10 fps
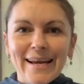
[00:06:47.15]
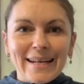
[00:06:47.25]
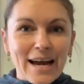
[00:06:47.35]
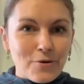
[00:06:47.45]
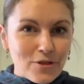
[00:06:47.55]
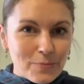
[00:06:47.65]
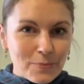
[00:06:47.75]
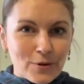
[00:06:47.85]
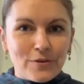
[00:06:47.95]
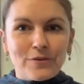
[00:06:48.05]
Now, The
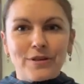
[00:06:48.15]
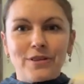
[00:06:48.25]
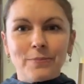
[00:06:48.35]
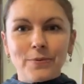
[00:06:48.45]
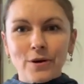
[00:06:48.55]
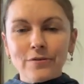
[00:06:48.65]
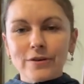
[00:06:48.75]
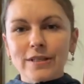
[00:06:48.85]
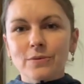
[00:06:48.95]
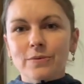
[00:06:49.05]
Prophet
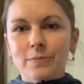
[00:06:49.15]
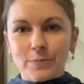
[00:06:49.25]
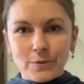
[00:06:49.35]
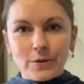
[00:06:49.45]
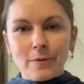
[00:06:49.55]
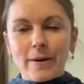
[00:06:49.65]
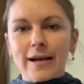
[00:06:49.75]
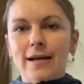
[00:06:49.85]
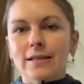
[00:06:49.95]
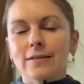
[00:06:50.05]
book by
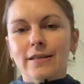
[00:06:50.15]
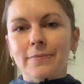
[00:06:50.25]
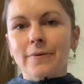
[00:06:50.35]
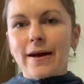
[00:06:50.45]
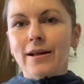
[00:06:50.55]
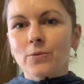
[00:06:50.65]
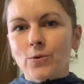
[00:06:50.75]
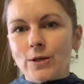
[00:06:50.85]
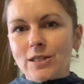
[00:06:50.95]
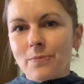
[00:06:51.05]
Kahlil Gibran
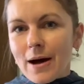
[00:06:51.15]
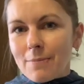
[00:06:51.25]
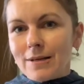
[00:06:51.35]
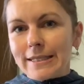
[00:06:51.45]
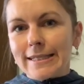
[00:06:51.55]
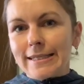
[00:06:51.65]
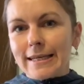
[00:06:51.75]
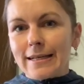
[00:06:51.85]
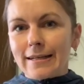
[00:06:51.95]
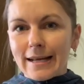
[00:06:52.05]
was published in